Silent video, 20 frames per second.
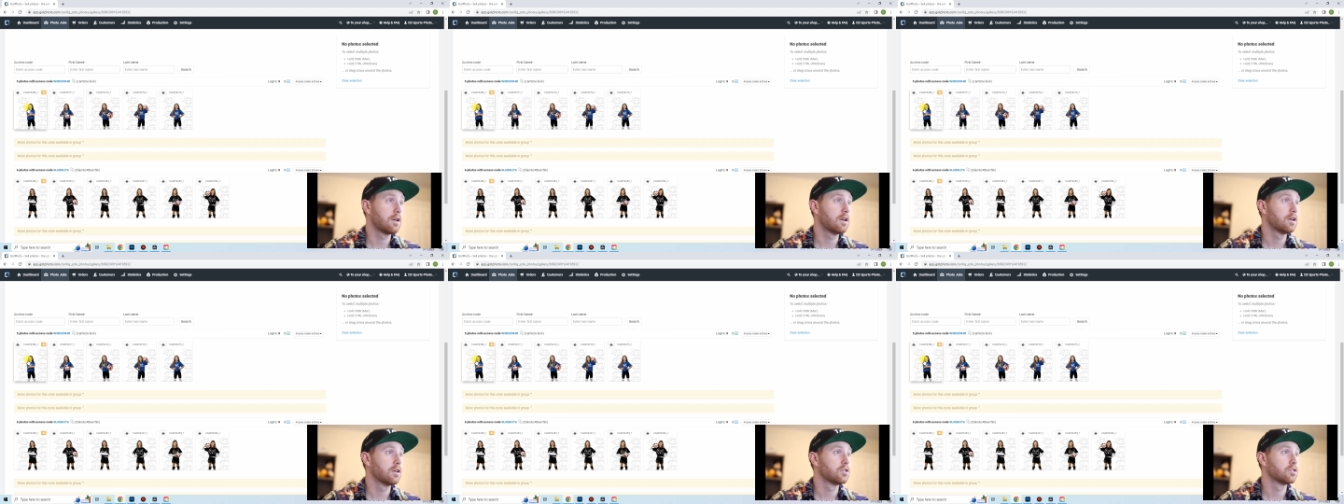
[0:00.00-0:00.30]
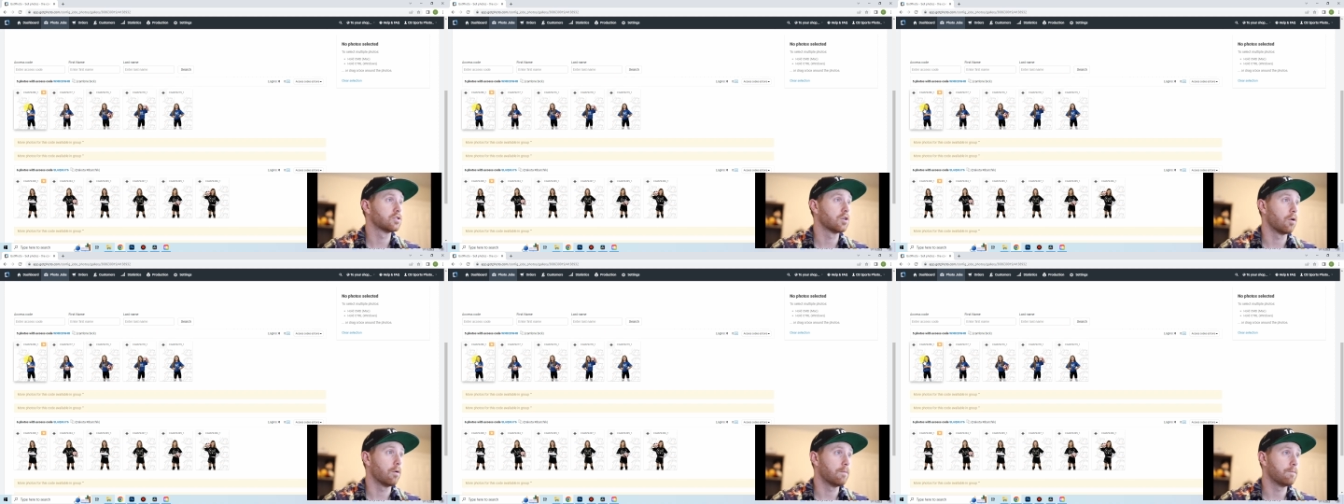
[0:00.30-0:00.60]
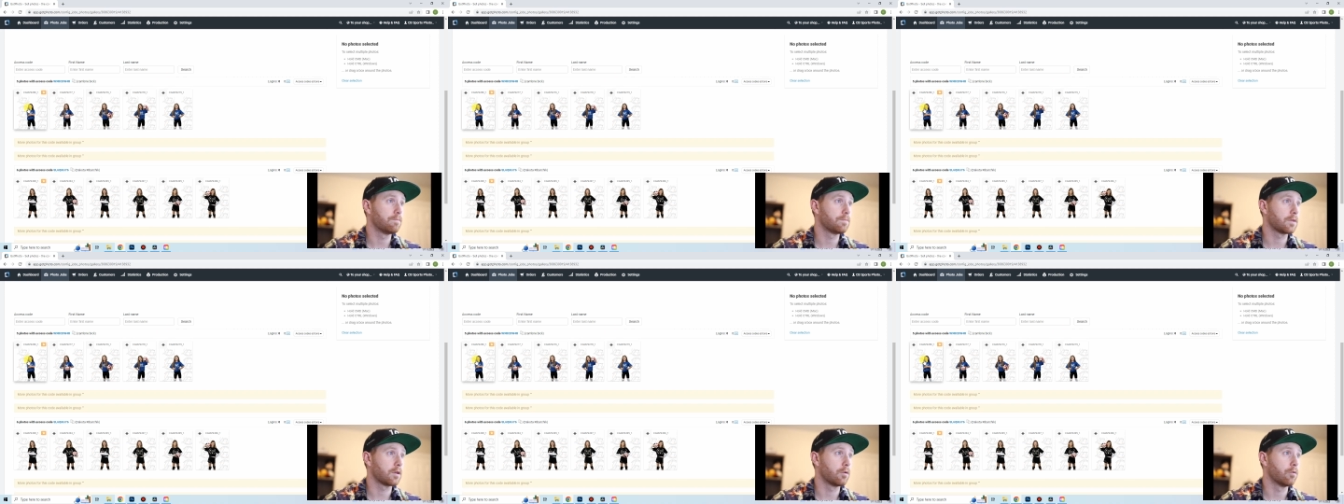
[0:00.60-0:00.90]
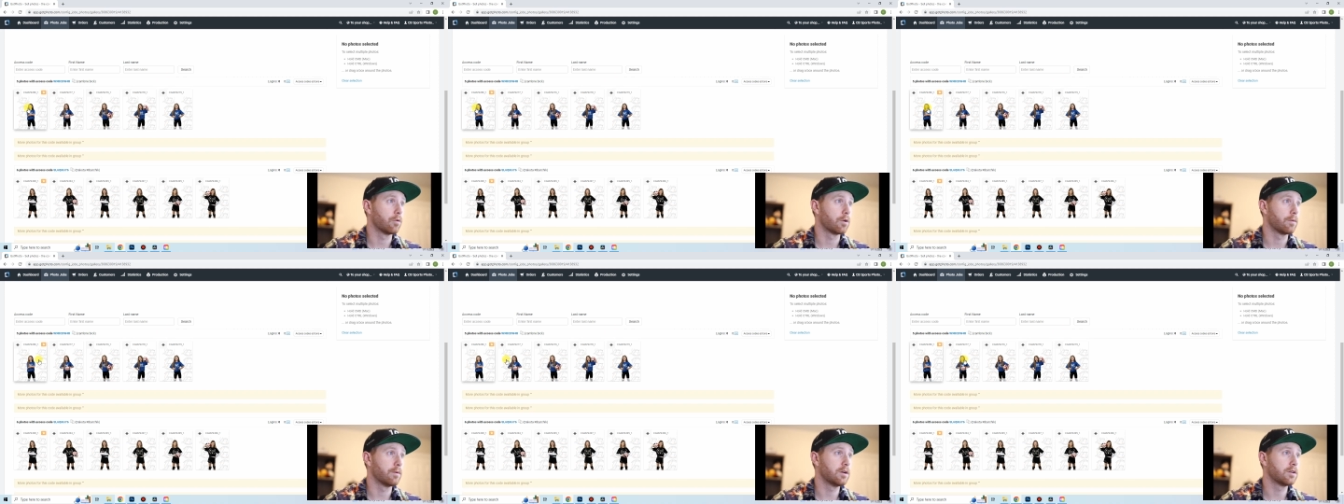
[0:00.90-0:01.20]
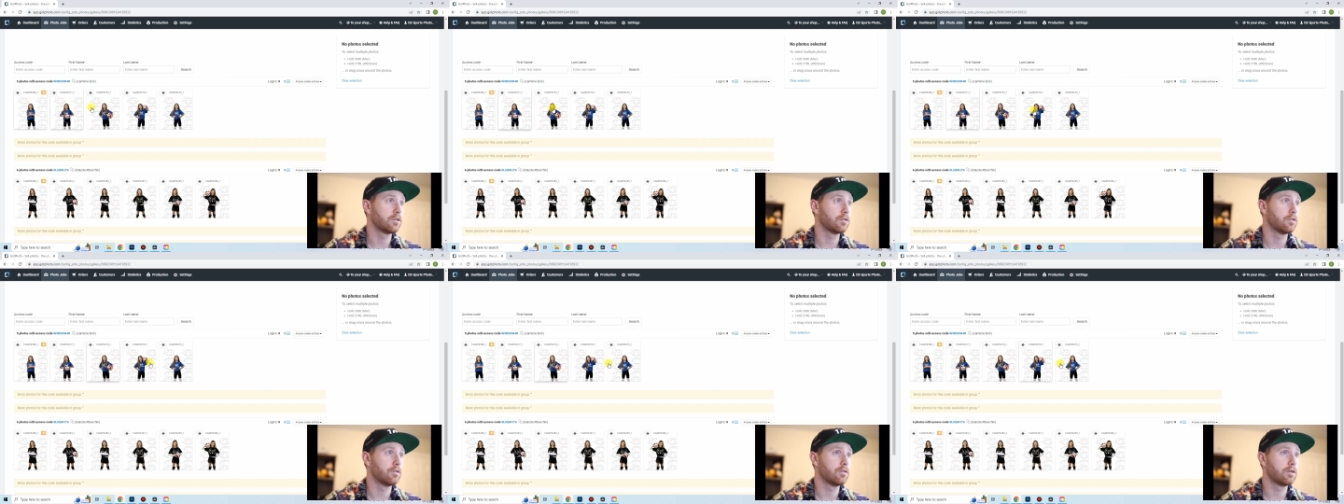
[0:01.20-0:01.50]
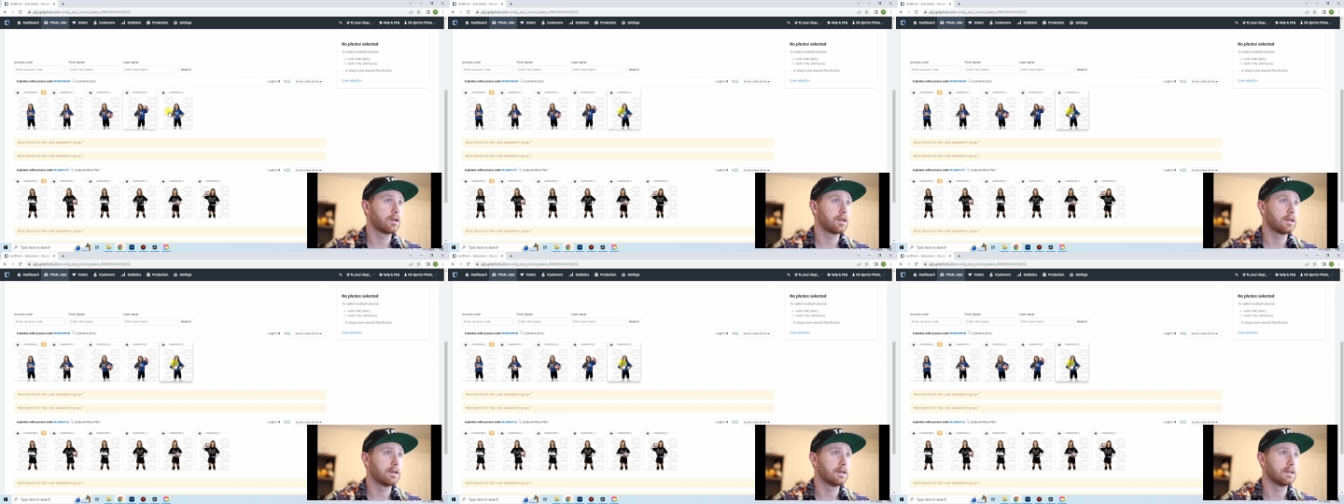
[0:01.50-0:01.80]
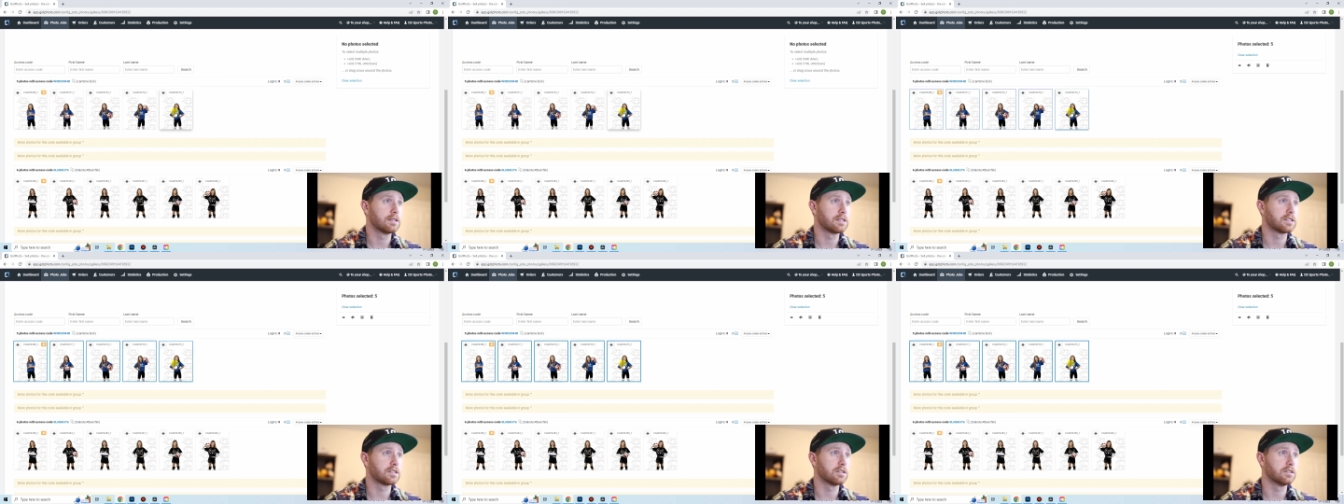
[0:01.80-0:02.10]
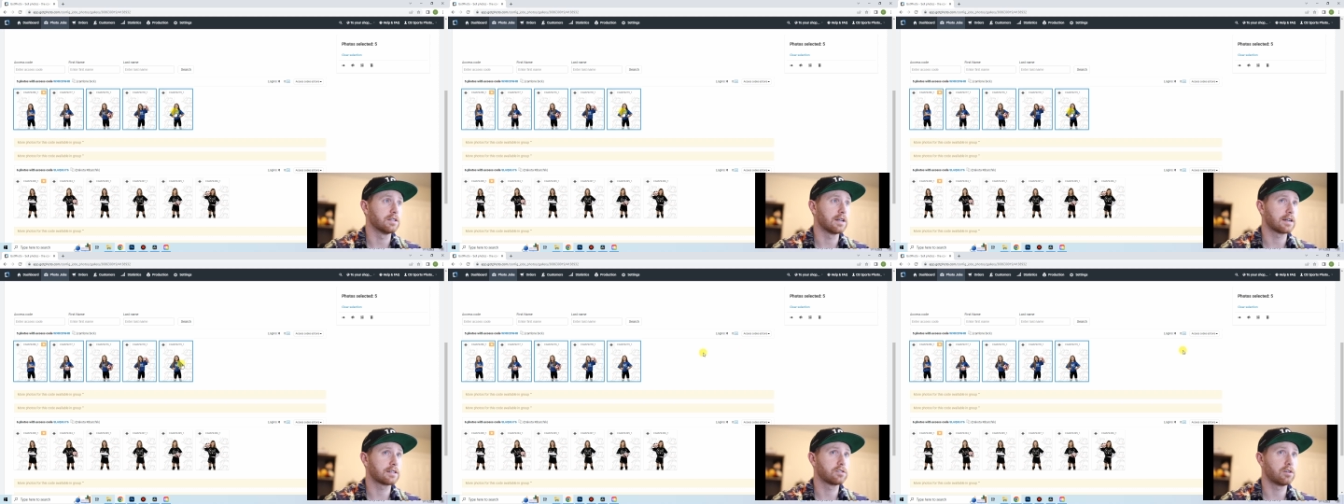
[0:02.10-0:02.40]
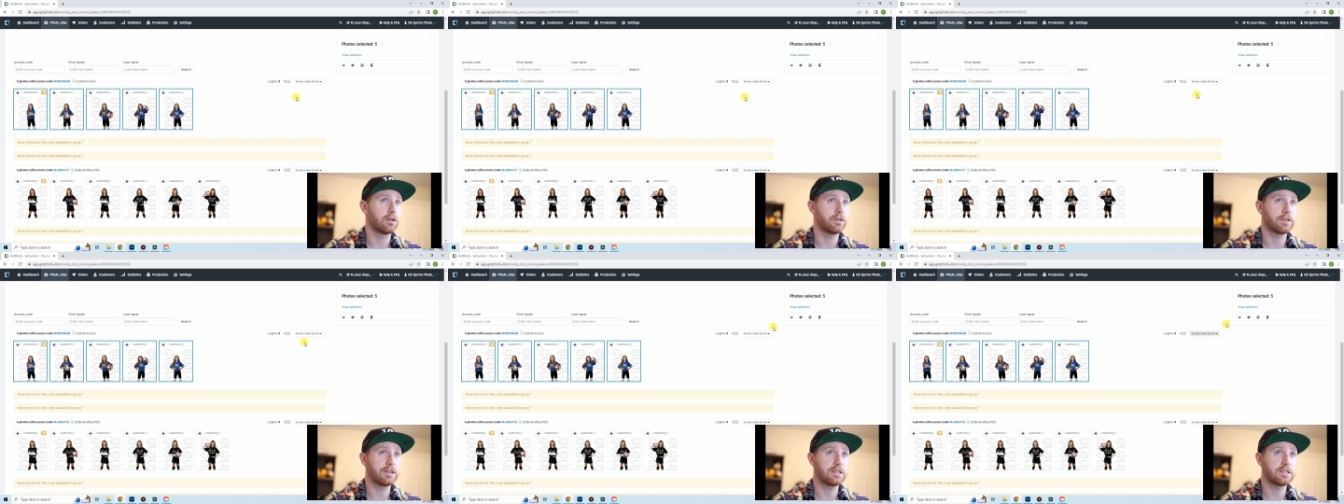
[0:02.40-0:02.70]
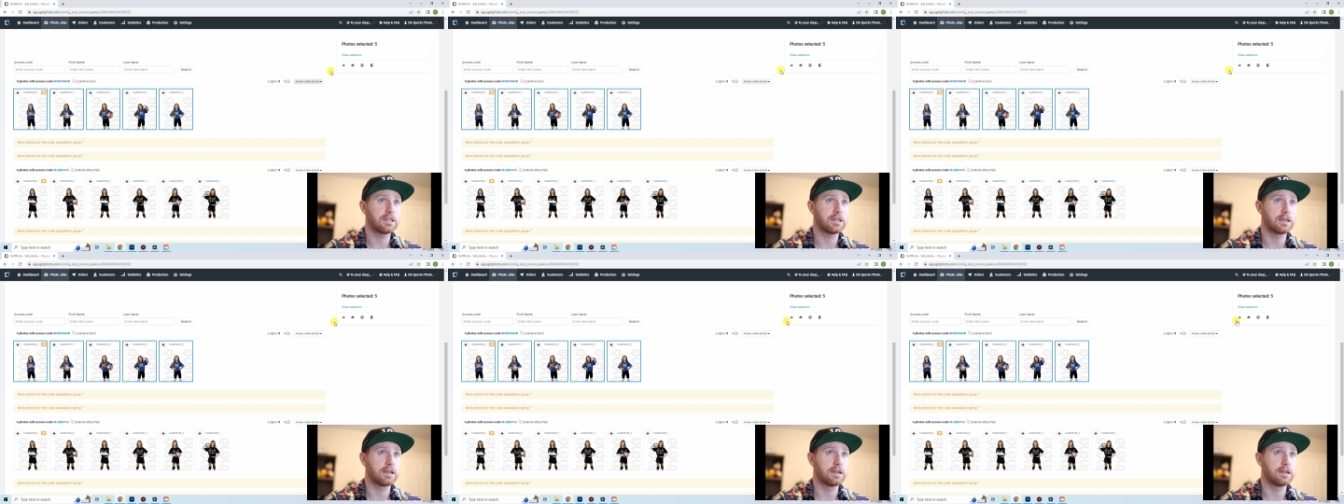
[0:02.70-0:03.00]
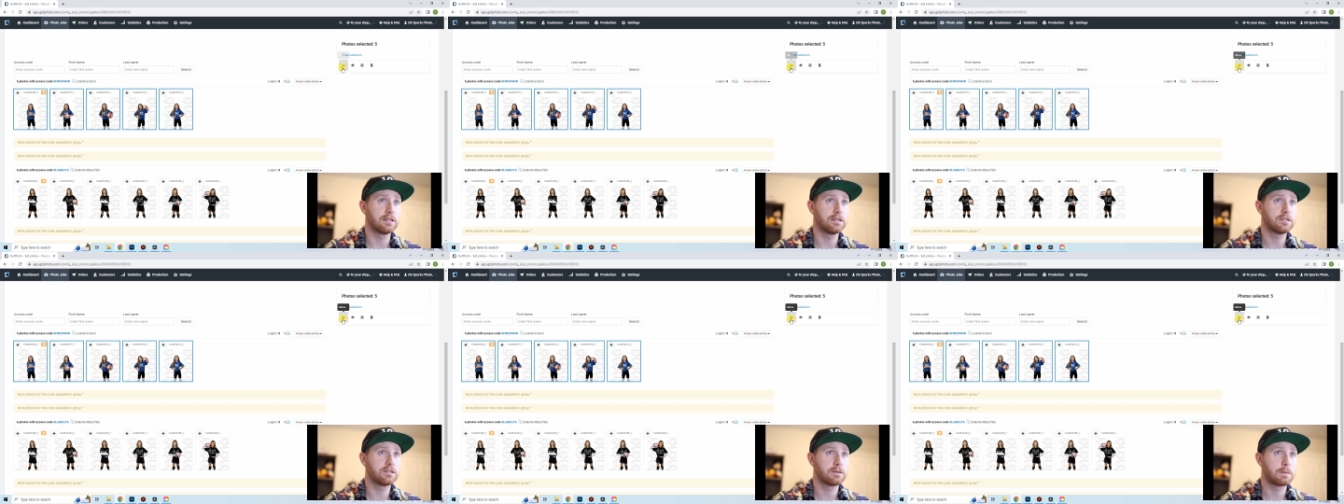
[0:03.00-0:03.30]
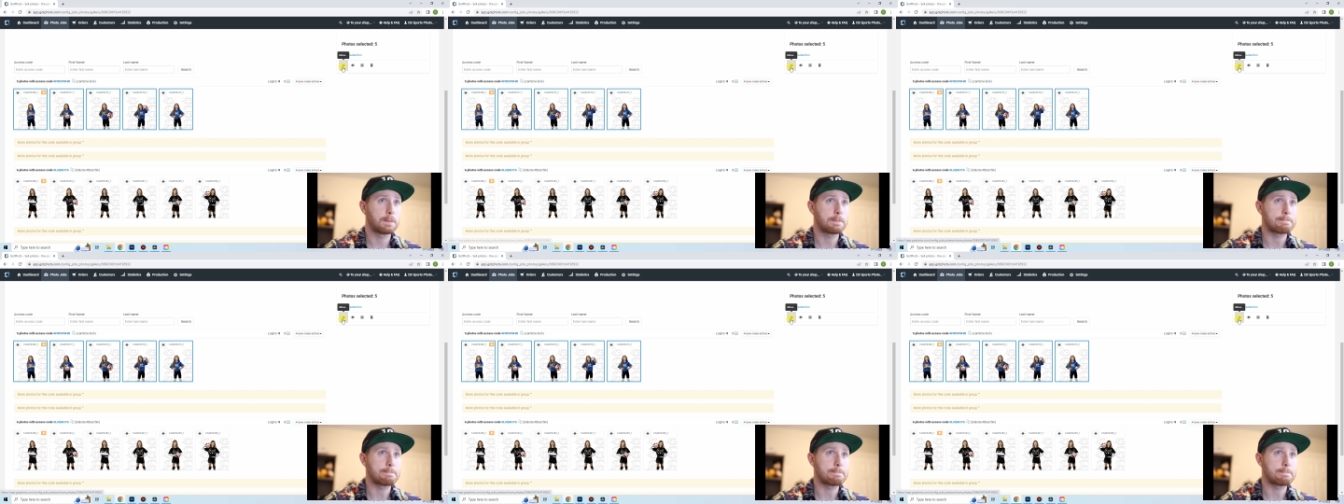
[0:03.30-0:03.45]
So what I'm going to do is select all these kids,